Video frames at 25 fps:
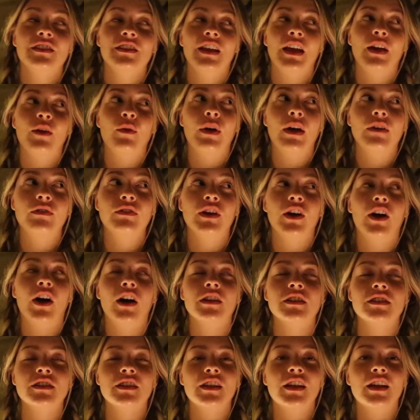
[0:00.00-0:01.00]
Like, we have to
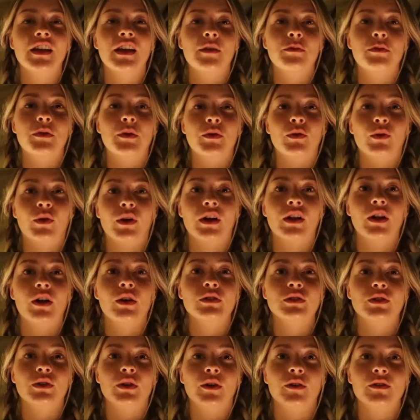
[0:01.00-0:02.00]
constantly keep the door
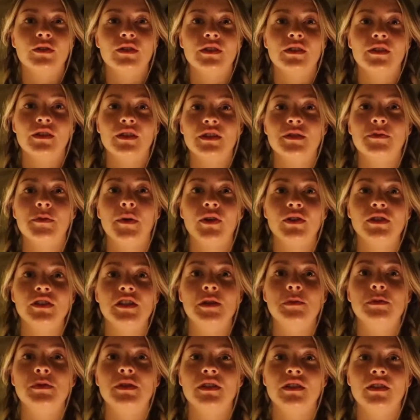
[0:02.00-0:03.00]
closed or else the smell
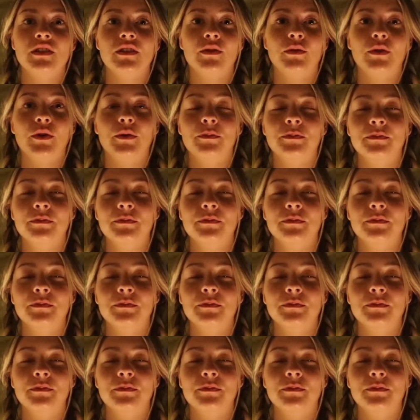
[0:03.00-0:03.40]
seeps into the room.